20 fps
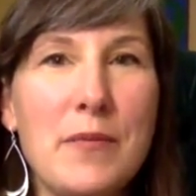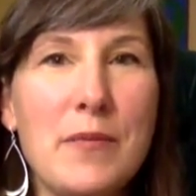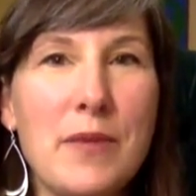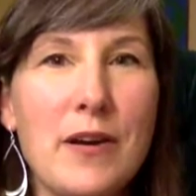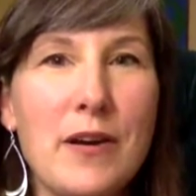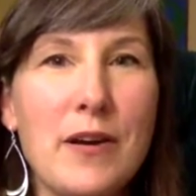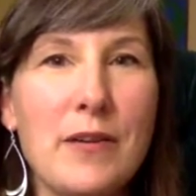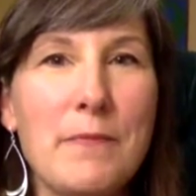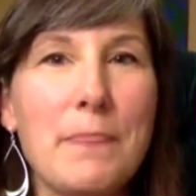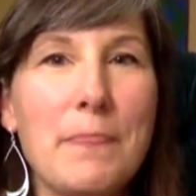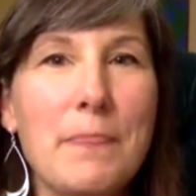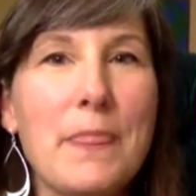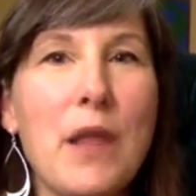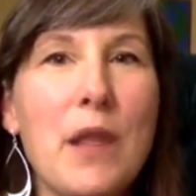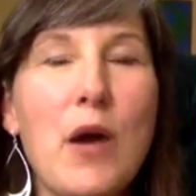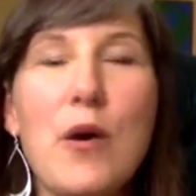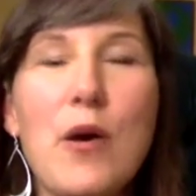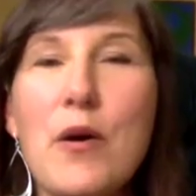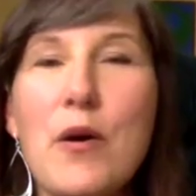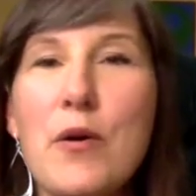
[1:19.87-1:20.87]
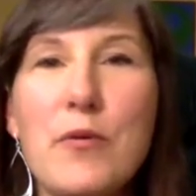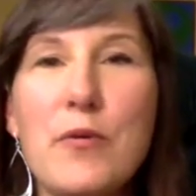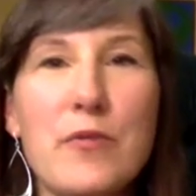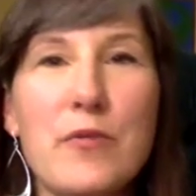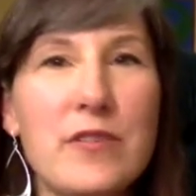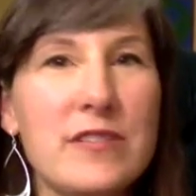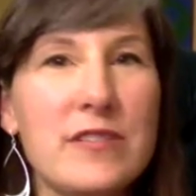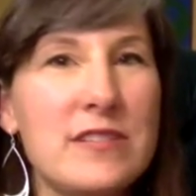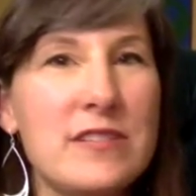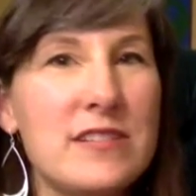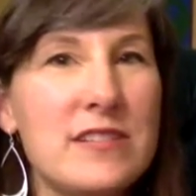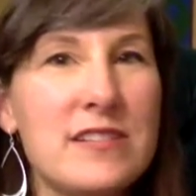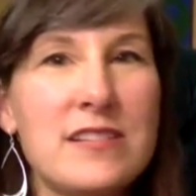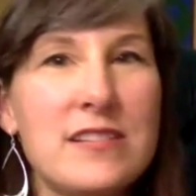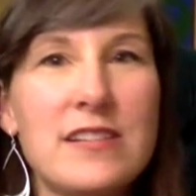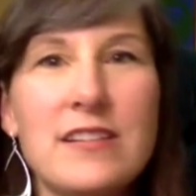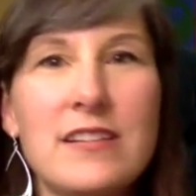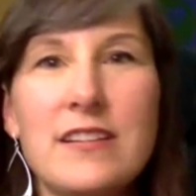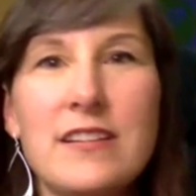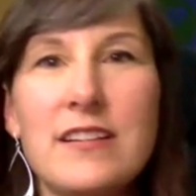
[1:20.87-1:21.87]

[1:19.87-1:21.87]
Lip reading: mom always